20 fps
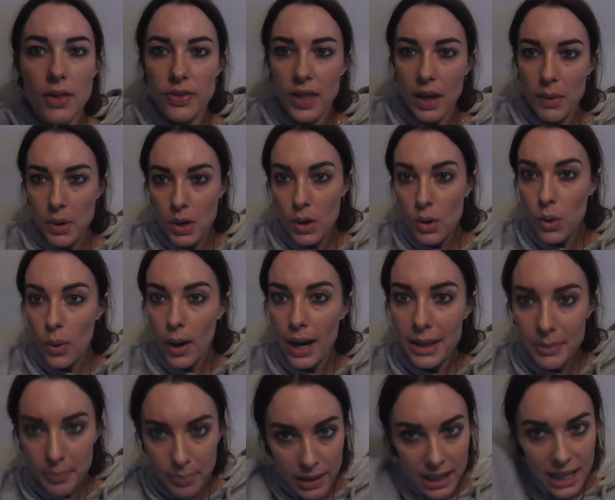They were
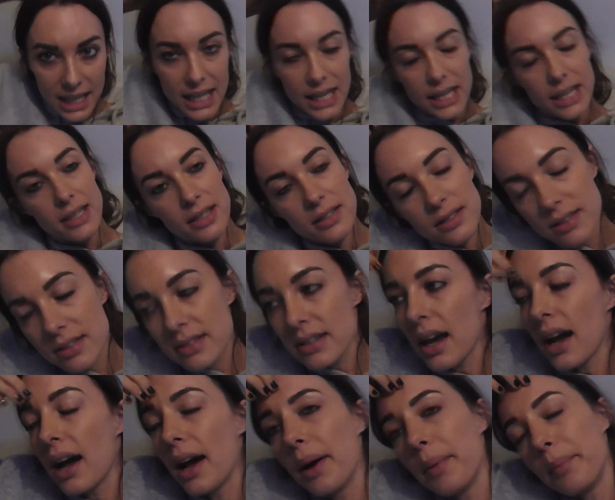quite pleased.
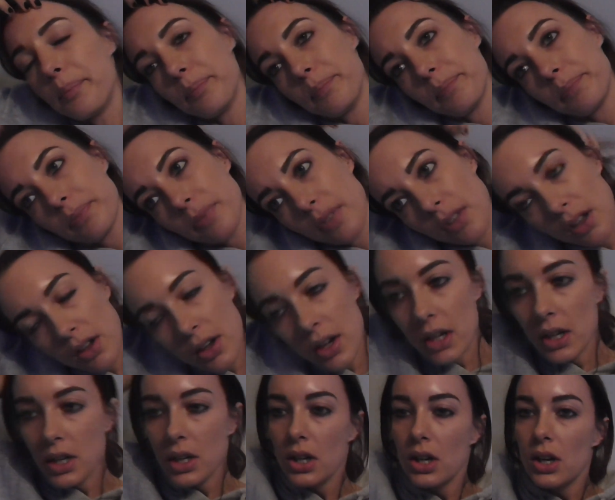
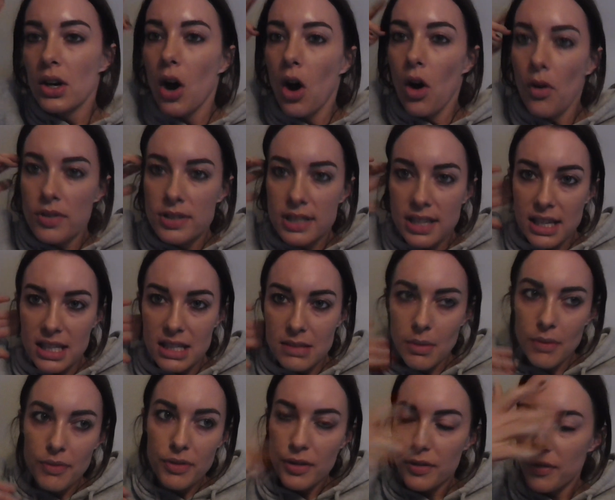Obviously
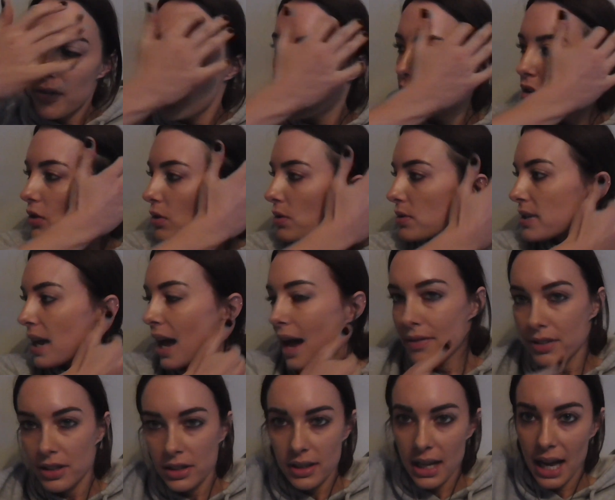some of the follicles
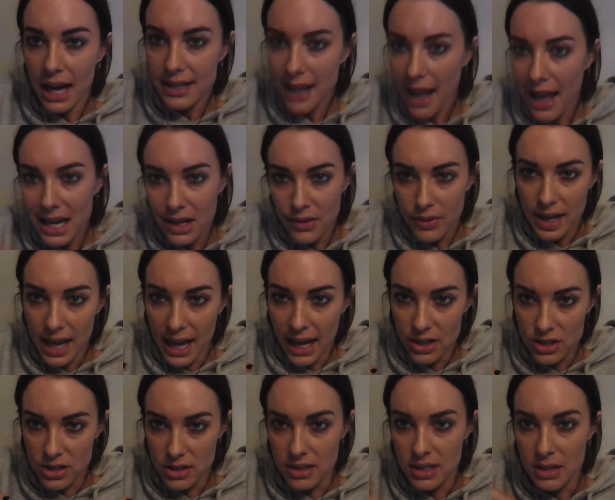haven't had any
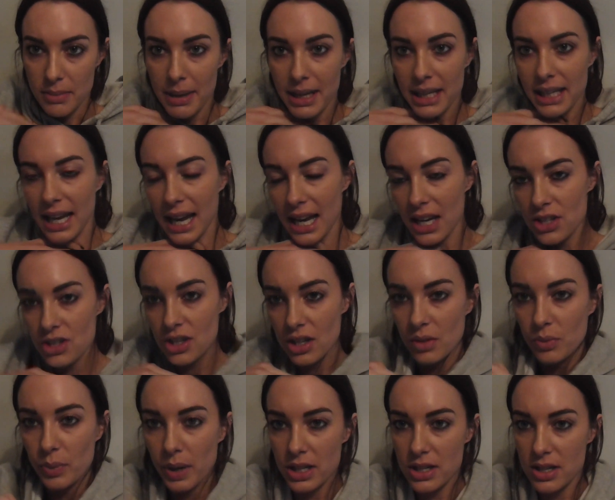reaction to the
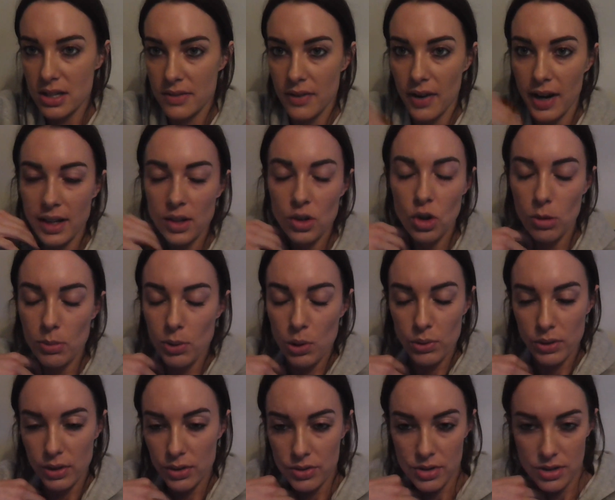medication, which is very
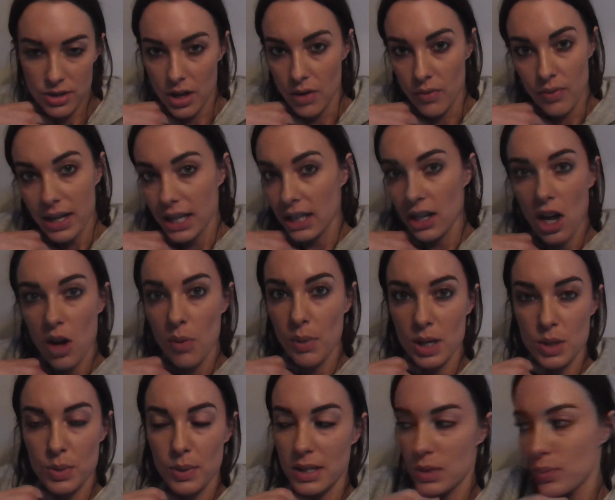normal. You just don't really know
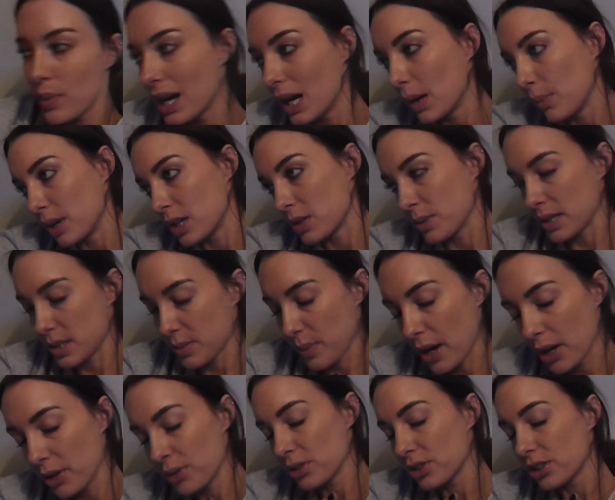which ones will and which ones
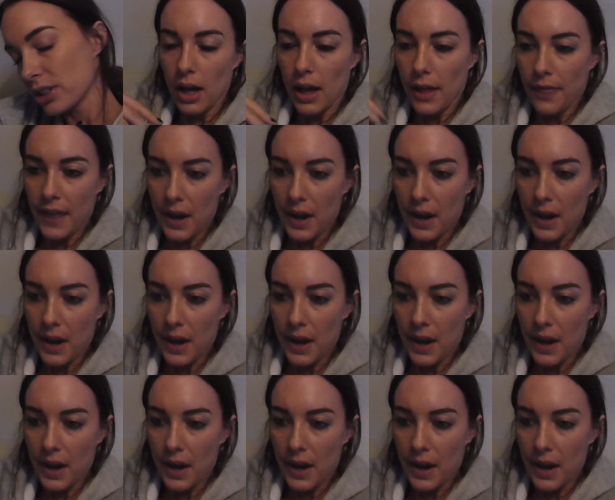won't.